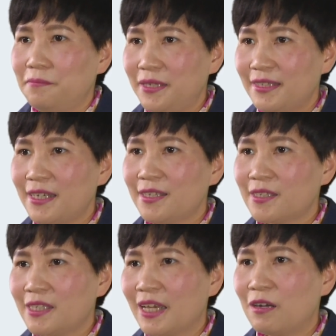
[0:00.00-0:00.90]

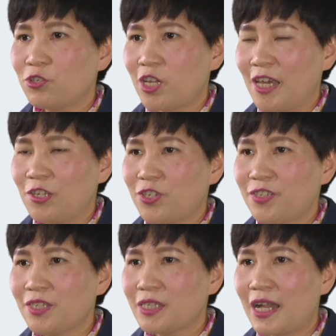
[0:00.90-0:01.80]
Business
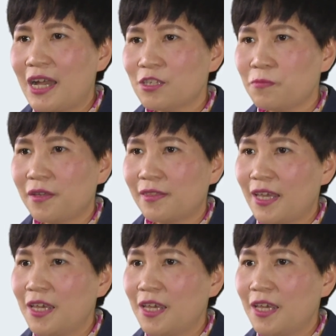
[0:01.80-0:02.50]
negotiation starts with